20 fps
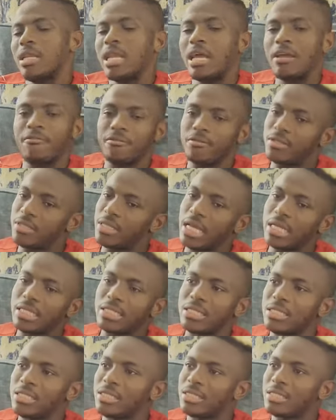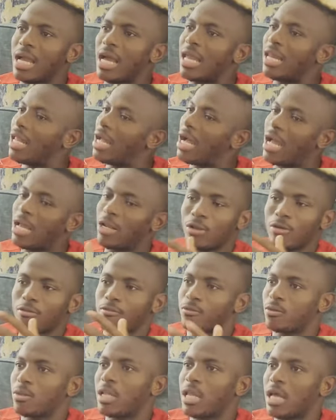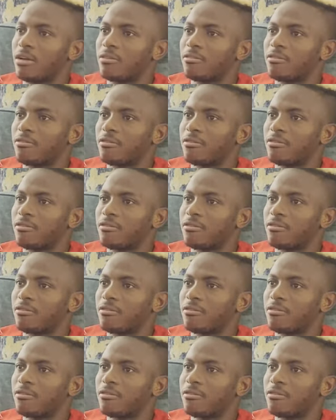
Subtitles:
My life is like this. I love to laugh,